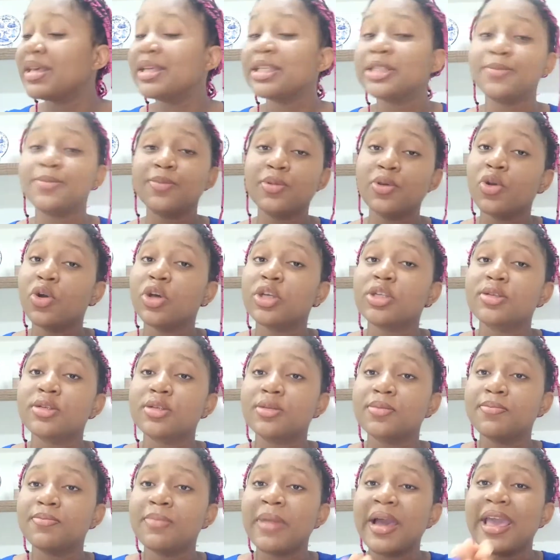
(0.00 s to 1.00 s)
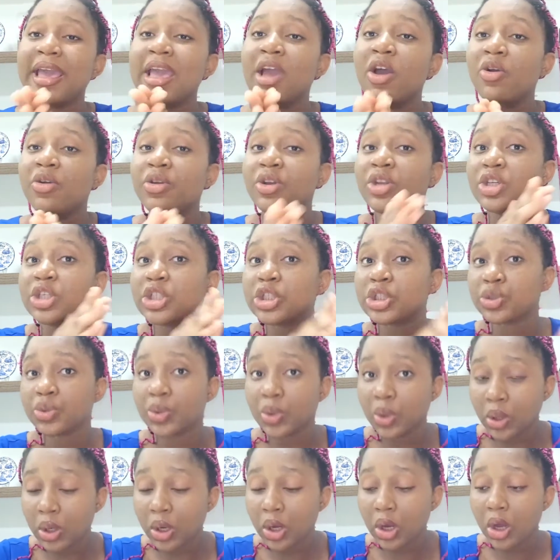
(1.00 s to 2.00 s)
it's because my hair already
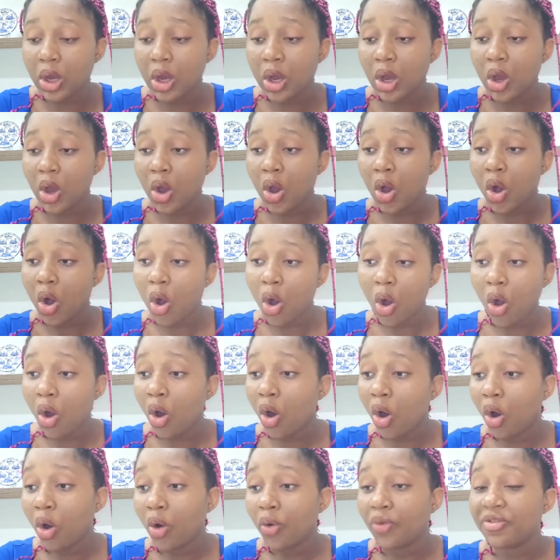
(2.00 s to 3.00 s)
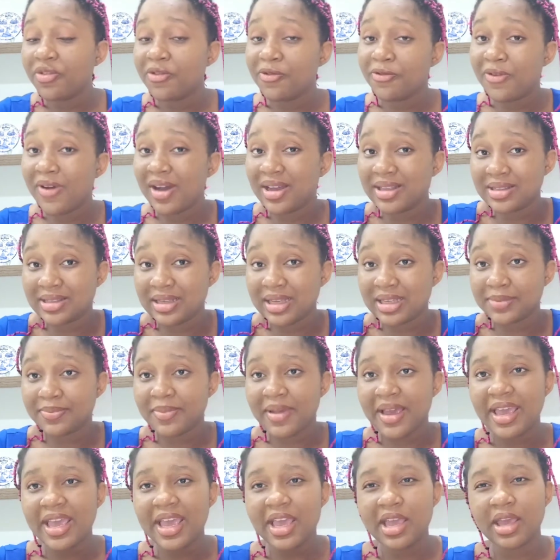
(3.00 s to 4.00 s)
shrunk, or the fact that my
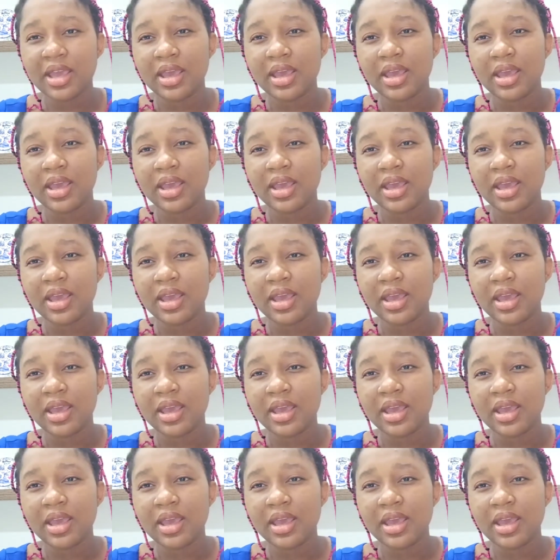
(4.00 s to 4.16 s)
hair